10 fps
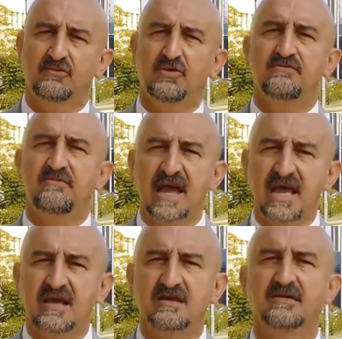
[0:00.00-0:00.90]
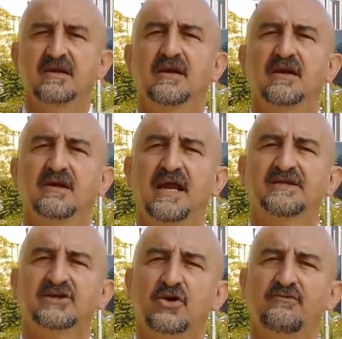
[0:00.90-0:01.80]
We may
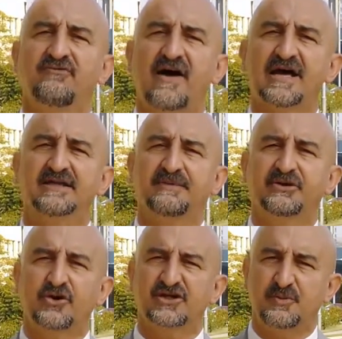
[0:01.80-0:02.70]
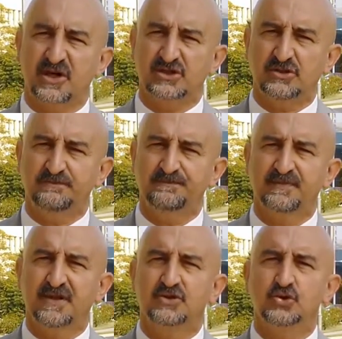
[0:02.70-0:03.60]
later on find a better expression
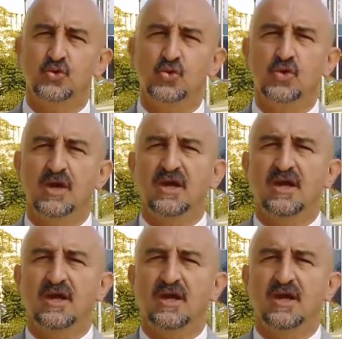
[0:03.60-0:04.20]
to